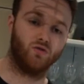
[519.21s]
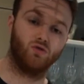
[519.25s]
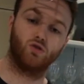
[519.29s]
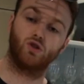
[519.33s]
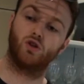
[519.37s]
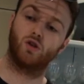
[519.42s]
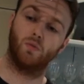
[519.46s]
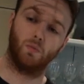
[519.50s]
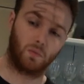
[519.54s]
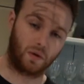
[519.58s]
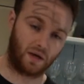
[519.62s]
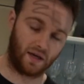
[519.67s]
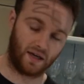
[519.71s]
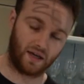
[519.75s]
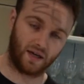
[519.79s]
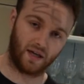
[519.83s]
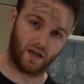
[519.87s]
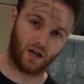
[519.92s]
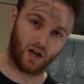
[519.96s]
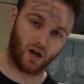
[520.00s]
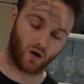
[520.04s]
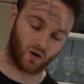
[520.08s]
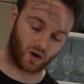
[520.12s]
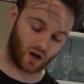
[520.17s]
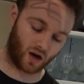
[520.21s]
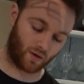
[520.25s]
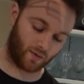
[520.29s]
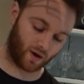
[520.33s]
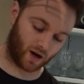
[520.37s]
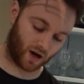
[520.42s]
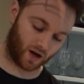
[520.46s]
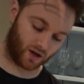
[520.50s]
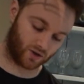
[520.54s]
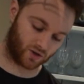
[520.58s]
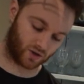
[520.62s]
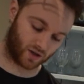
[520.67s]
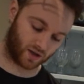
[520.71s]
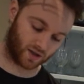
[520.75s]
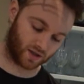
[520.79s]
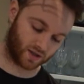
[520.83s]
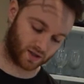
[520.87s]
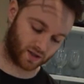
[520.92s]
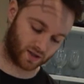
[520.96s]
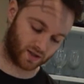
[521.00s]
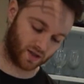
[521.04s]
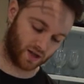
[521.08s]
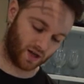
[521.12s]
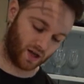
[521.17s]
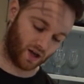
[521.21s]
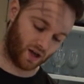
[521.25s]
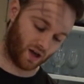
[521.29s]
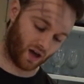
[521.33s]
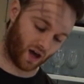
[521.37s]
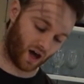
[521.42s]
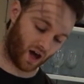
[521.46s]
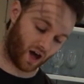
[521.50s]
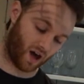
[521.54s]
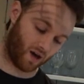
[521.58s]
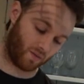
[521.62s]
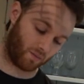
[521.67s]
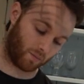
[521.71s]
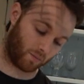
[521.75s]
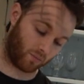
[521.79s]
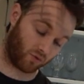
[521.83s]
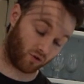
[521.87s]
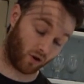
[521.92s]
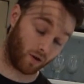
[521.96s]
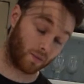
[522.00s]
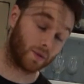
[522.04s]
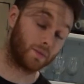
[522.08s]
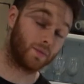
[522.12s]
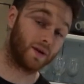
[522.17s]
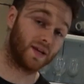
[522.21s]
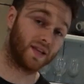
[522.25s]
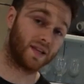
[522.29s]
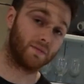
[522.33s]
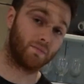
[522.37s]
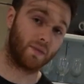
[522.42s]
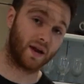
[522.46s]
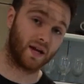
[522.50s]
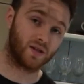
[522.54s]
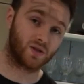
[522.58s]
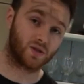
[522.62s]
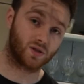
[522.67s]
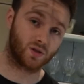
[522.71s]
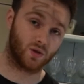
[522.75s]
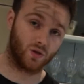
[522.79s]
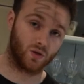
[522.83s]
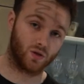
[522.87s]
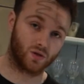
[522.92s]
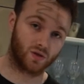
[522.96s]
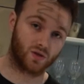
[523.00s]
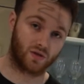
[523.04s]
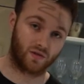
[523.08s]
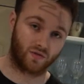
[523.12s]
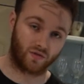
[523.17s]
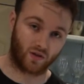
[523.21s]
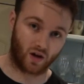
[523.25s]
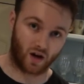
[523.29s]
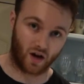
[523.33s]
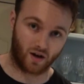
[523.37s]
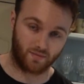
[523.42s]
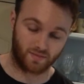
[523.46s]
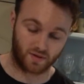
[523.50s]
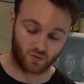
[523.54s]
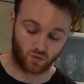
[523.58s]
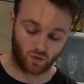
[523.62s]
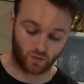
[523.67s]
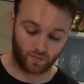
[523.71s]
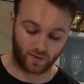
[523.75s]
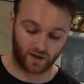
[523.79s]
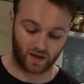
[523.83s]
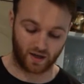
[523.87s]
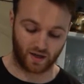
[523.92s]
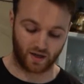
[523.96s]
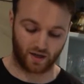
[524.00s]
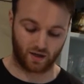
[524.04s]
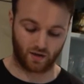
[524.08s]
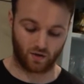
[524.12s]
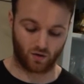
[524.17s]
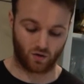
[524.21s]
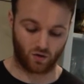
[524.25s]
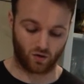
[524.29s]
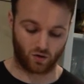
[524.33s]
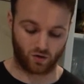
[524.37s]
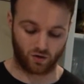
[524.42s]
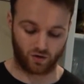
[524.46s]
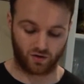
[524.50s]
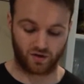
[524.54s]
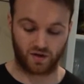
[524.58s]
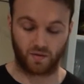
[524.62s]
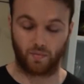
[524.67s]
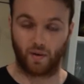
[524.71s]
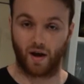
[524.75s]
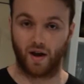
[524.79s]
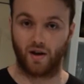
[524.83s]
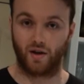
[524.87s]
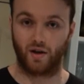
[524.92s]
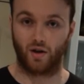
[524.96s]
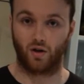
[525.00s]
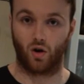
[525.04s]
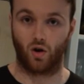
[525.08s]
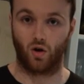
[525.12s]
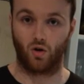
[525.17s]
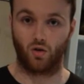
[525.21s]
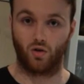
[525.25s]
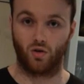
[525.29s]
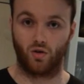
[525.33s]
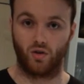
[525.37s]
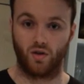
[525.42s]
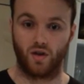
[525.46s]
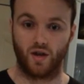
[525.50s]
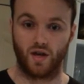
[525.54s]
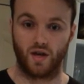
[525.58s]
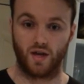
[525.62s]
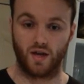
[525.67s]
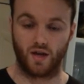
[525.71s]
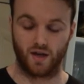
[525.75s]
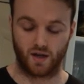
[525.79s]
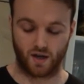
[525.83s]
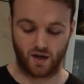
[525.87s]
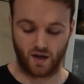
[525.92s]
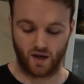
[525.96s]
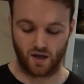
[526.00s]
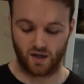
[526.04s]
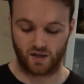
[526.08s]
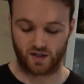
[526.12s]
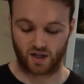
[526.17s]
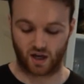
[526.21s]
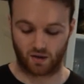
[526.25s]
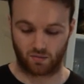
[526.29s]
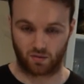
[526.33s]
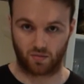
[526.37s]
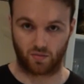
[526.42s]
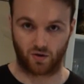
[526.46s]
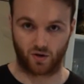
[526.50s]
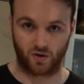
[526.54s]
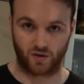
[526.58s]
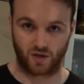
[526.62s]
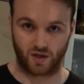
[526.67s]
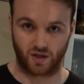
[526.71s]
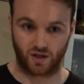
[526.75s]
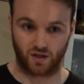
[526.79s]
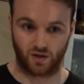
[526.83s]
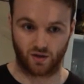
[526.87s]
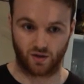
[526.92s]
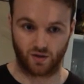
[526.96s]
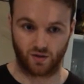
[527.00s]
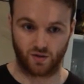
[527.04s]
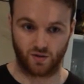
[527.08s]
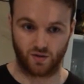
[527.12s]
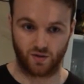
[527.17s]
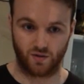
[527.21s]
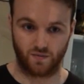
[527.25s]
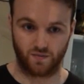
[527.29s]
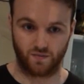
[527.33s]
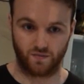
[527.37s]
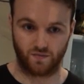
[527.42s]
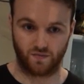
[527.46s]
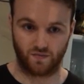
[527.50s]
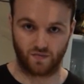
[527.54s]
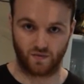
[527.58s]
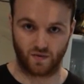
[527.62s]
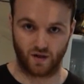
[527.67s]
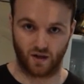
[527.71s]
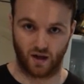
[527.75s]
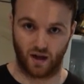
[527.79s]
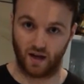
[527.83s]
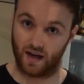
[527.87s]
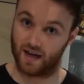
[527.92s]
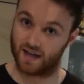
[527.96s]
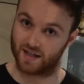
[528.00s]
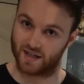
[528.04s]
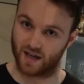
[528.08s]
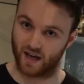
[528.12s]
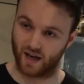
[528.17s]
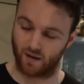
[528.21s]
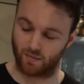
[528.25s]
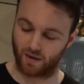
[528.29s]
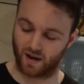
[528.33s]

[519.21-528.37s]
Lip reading: completely low carbohydrates. Probably the main source of carbs will be depending on the type of protein you use. Let's get it